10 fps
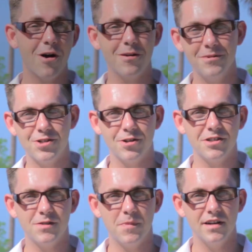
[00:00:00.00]
welcome to
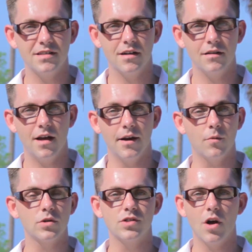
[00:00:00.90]
Church Experience
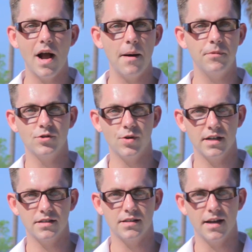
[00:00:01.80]
Online. We're so happy you
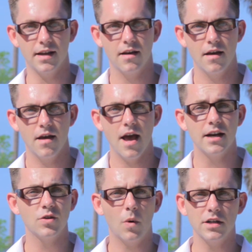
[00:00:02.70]
joined us today.
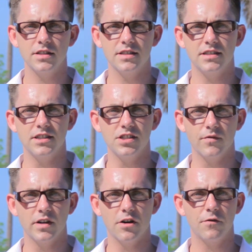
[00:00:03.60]
As you're watching this
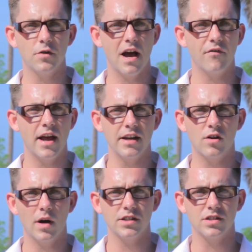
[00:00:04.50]
teaching video, if you have any
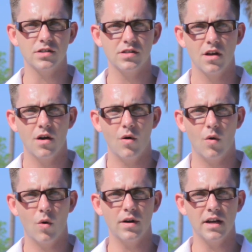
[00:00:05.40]
questions
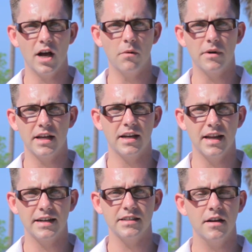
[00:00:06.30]
or need help getting
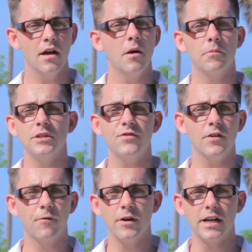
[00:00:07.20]
connected, please
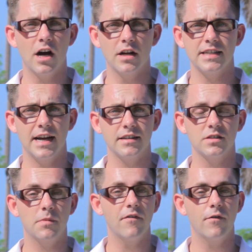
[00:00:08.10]
feel free to contact
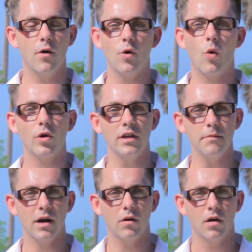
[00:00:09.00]
us by phone or
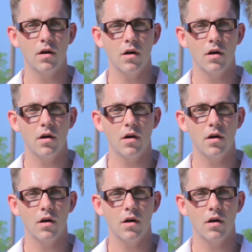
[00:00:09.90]
email.